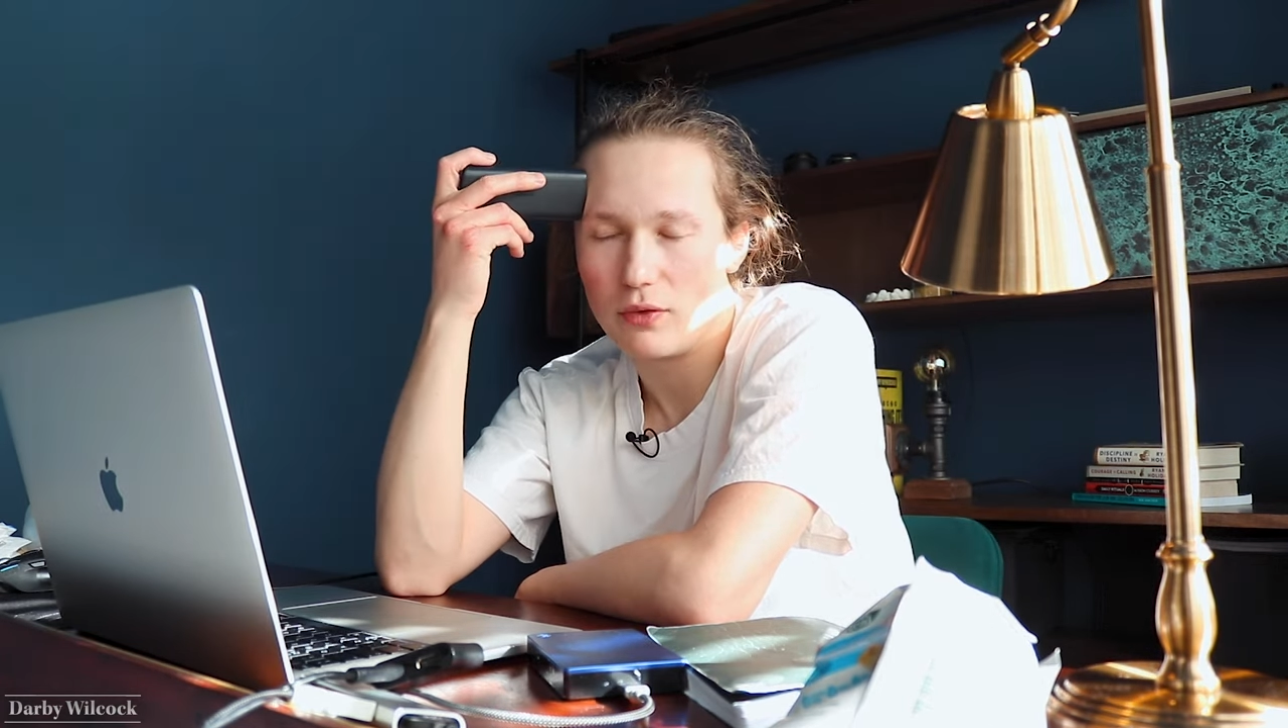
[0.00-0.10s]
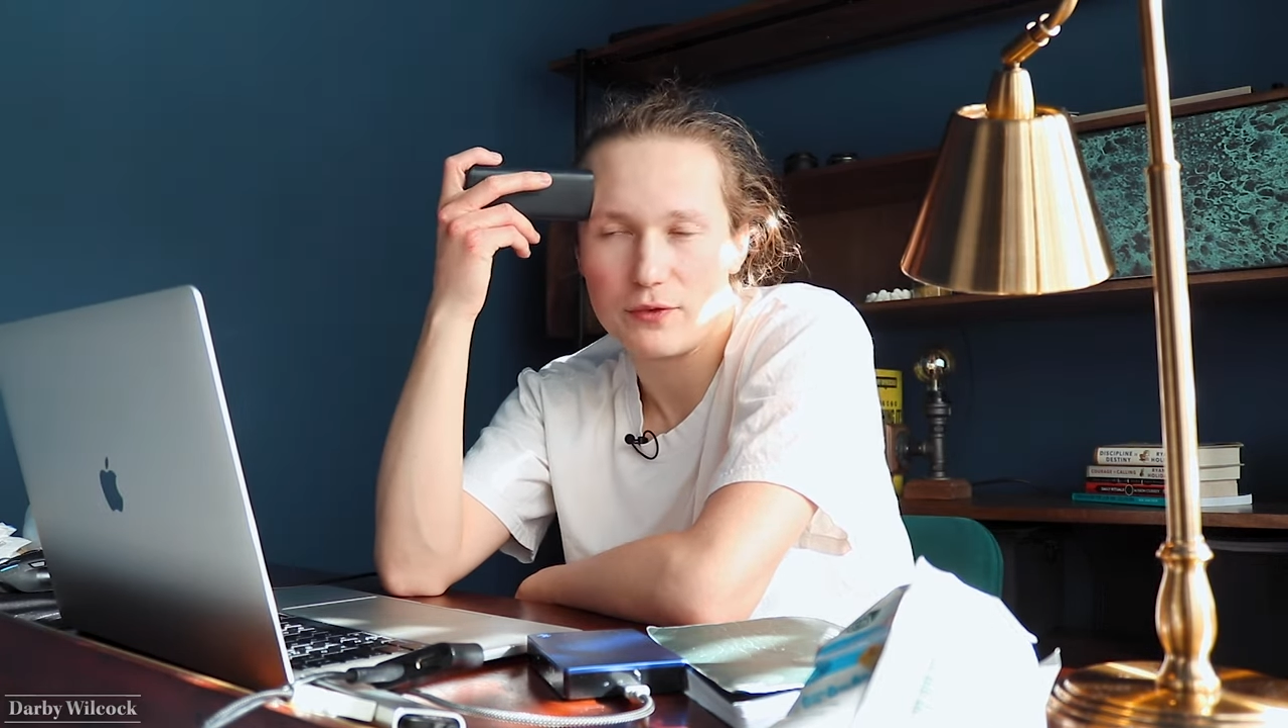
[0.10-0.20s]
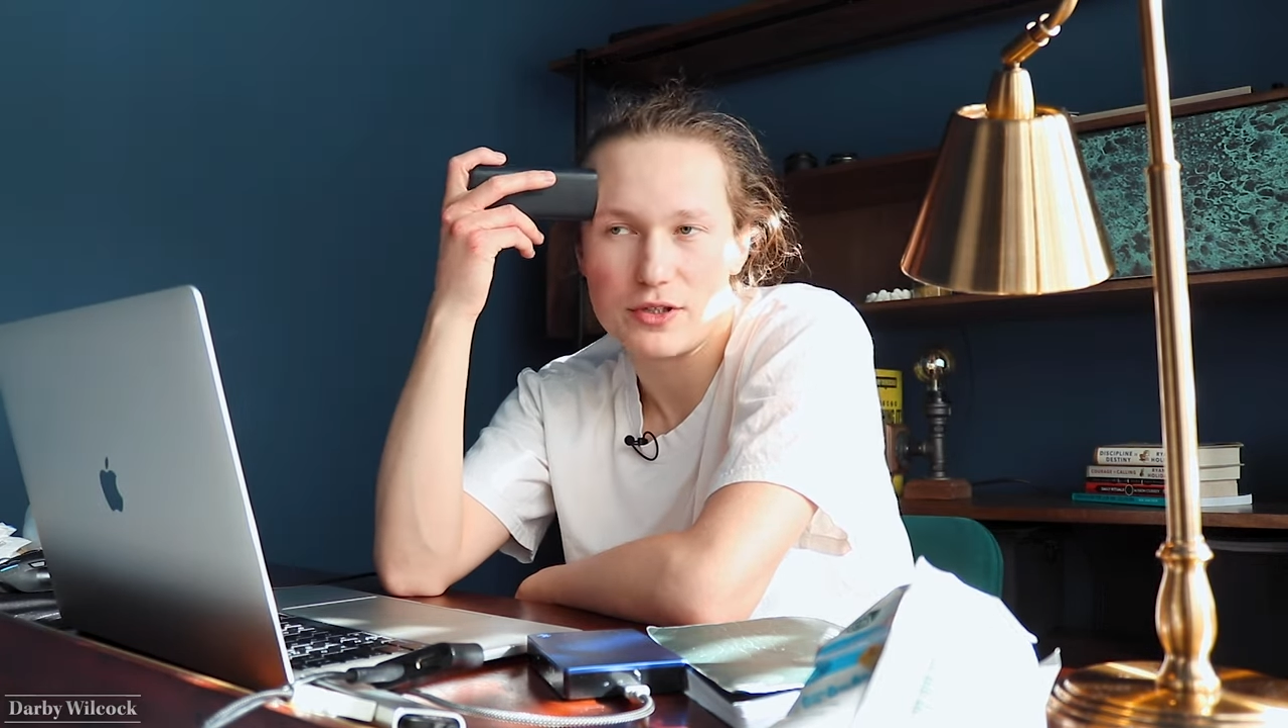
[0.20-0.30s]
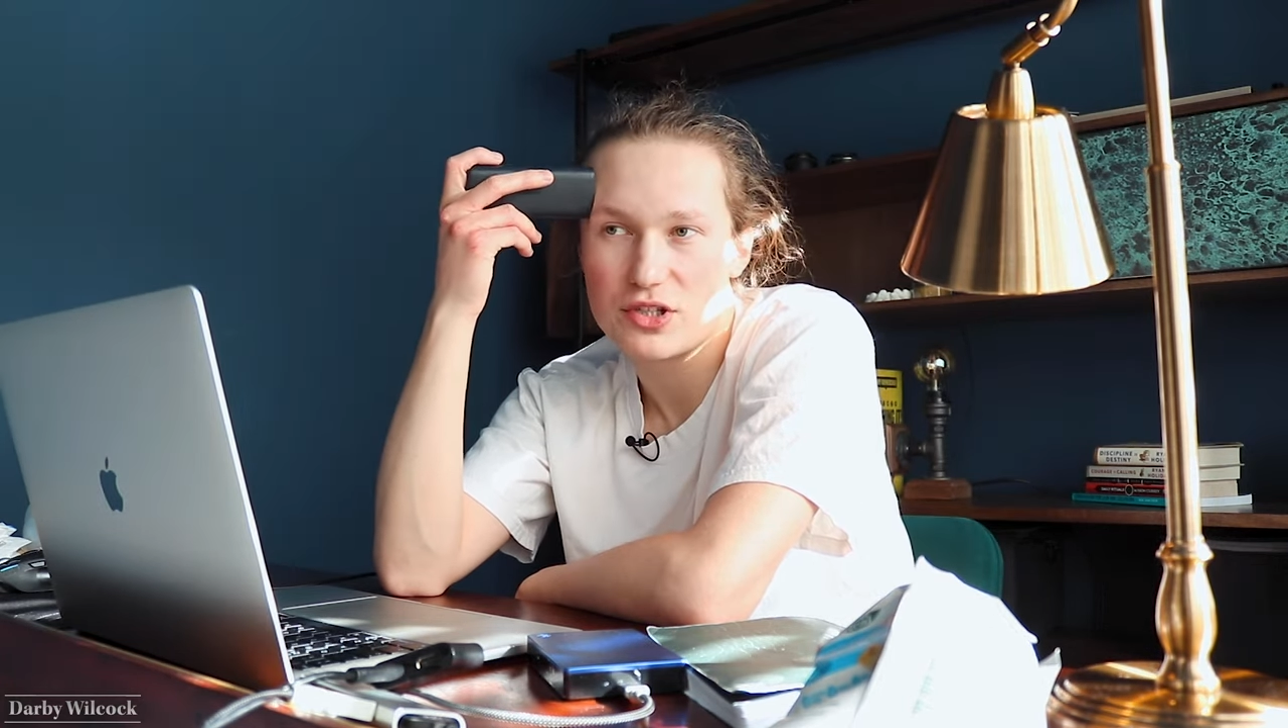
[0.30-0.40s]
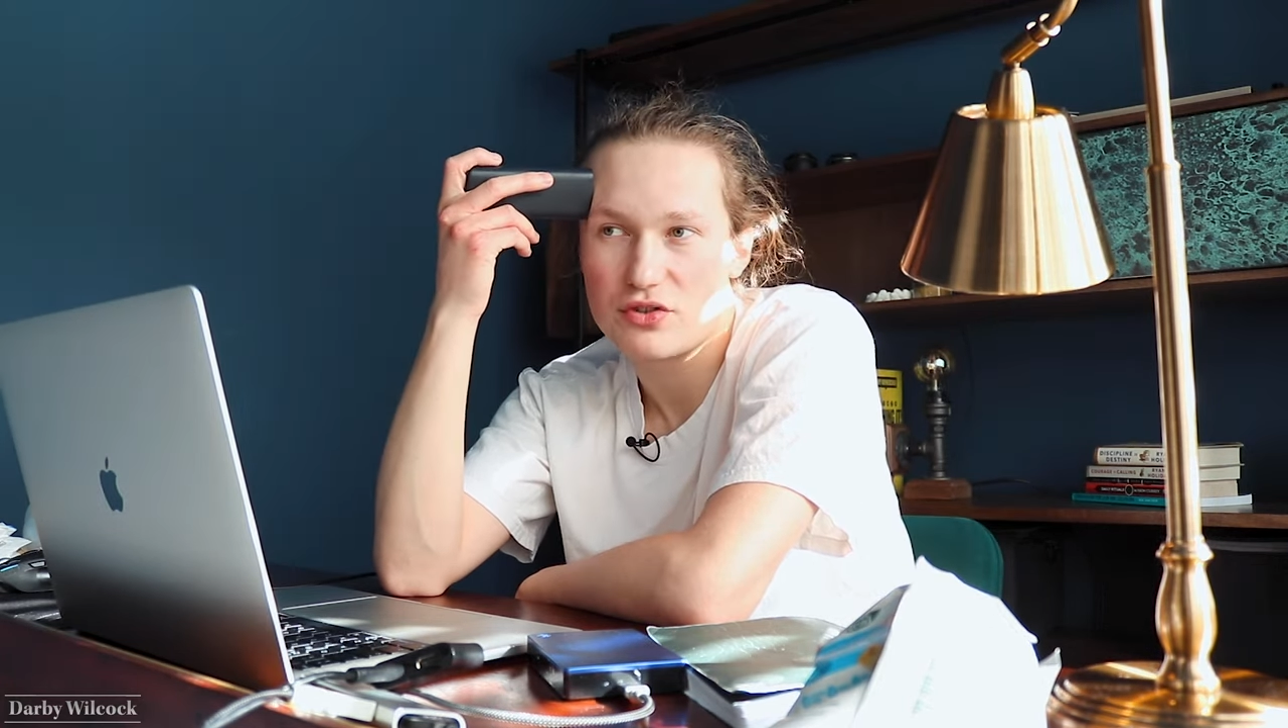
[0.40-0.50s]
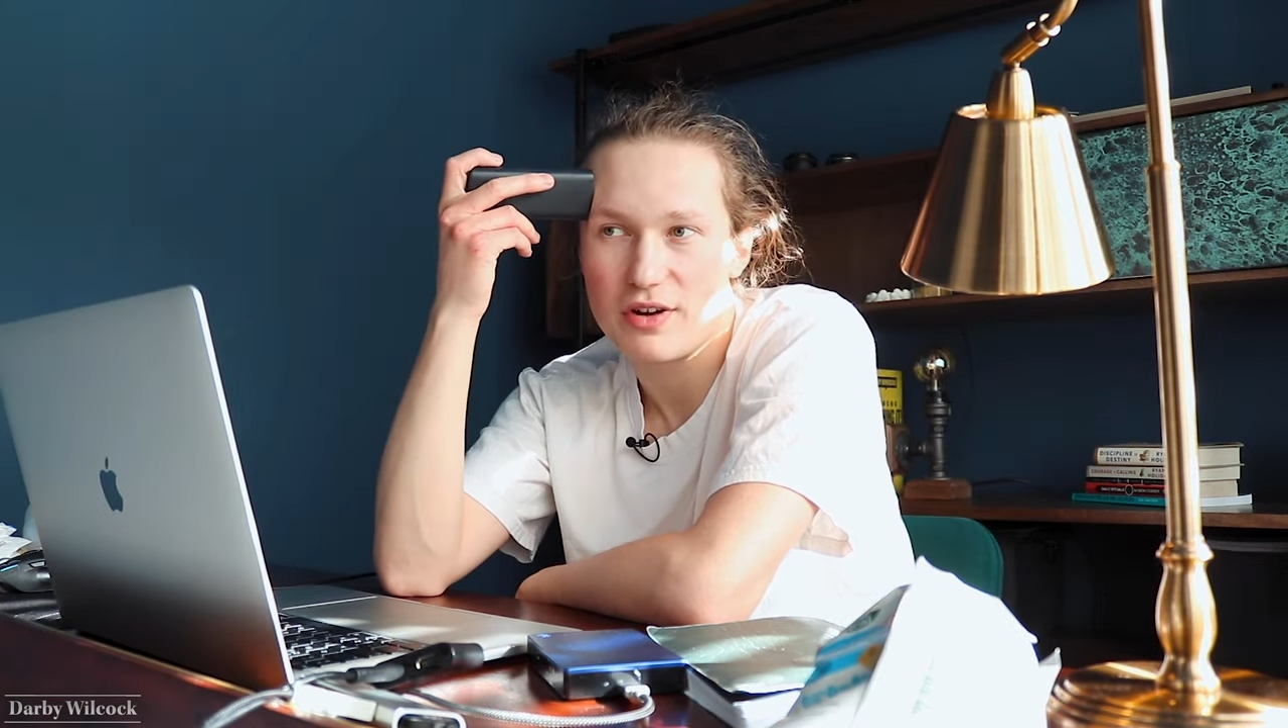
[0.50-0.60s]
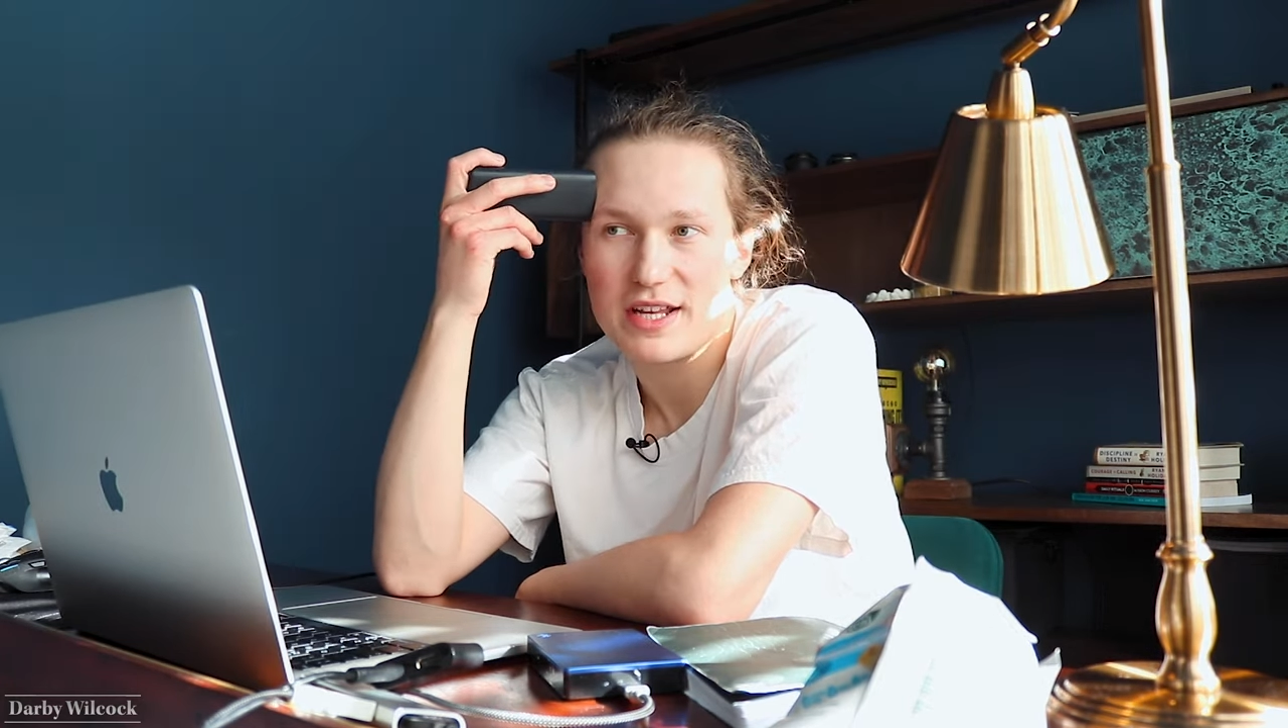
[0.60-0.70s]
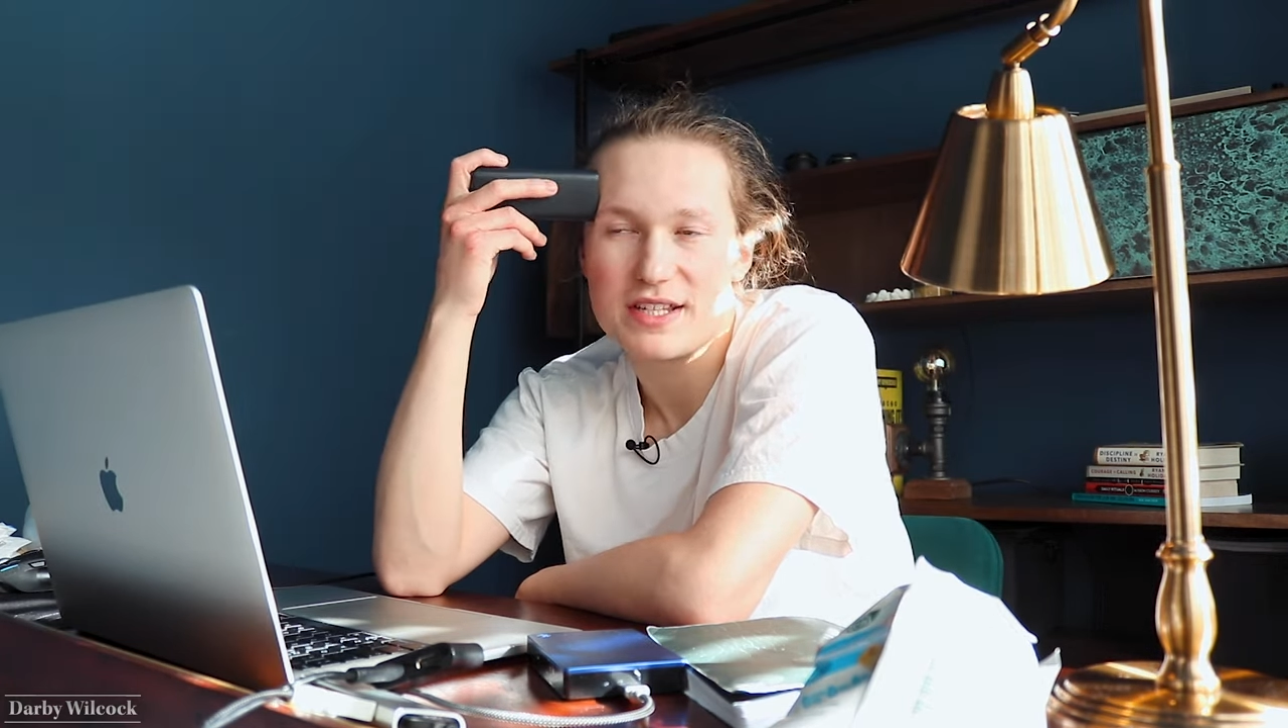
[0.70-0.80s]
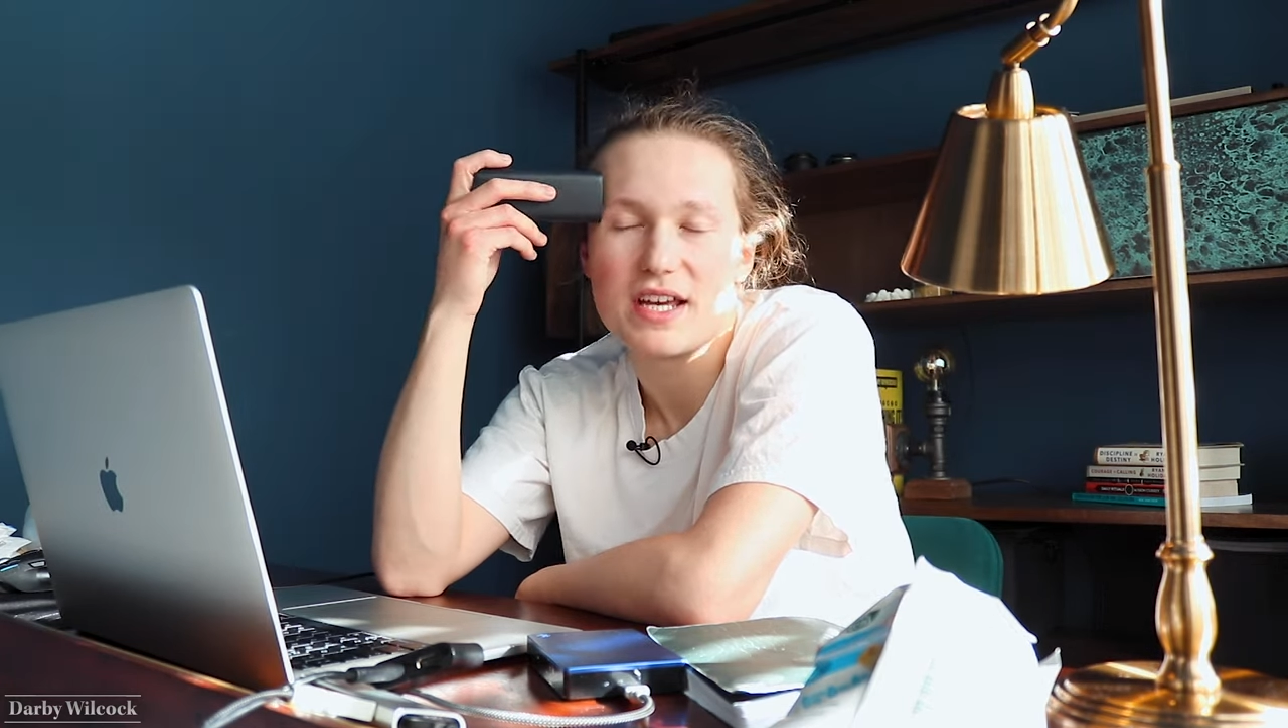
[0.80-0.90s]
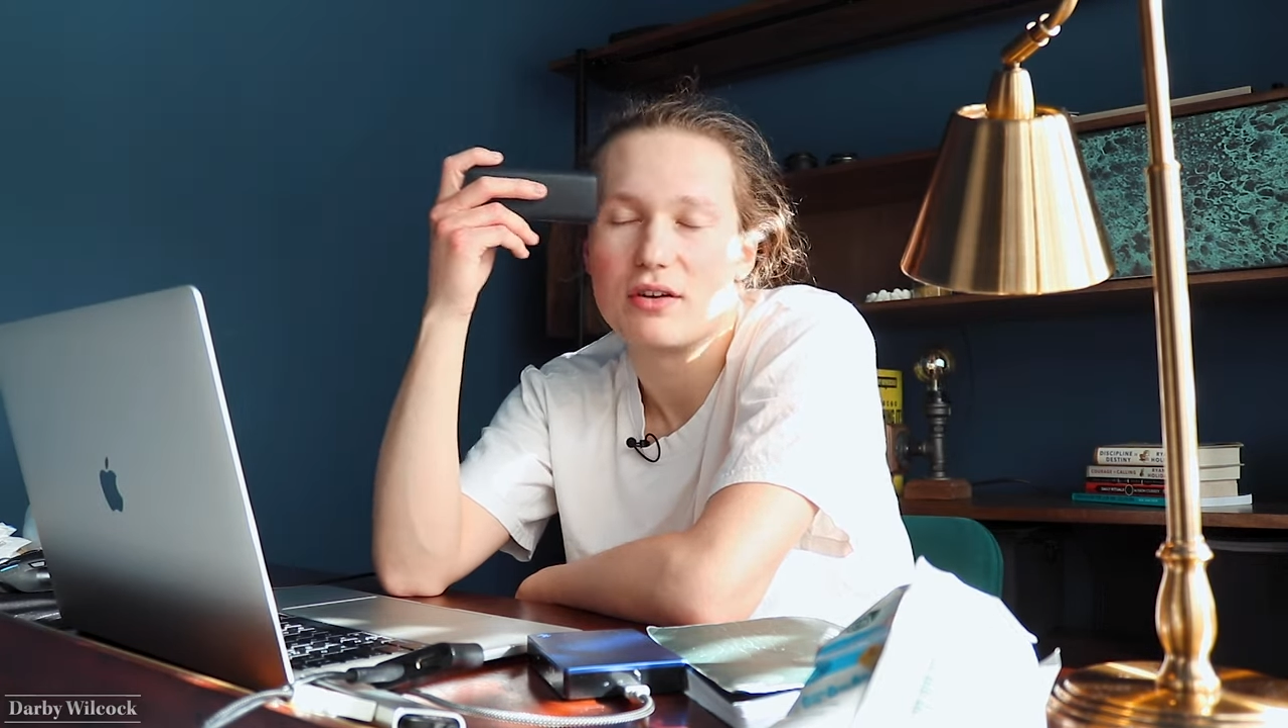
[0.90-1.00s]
frustrating